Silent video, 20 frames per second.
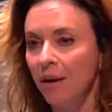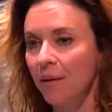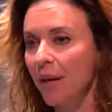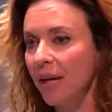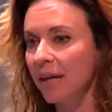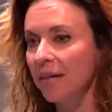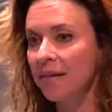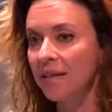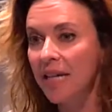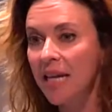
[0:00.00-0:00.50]

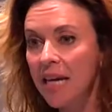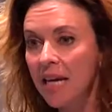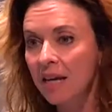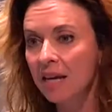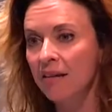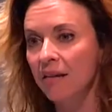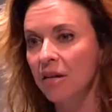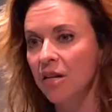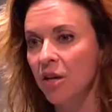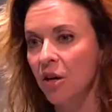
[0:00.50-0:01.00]

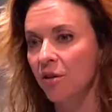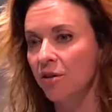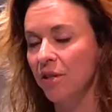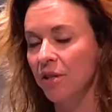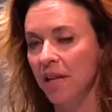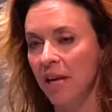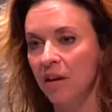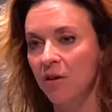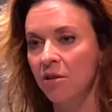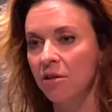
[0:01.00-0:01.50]
exceed, you know,
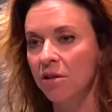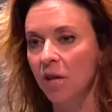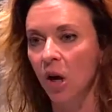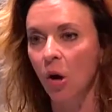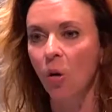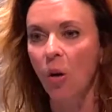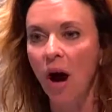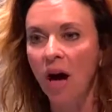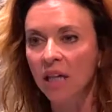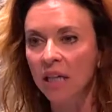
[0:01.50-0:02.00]
standards and
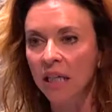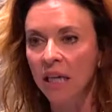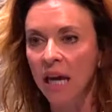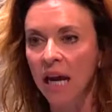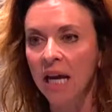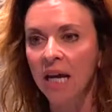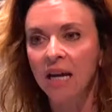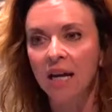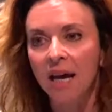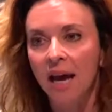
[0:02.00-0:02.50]

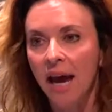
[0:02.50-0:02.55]
quality.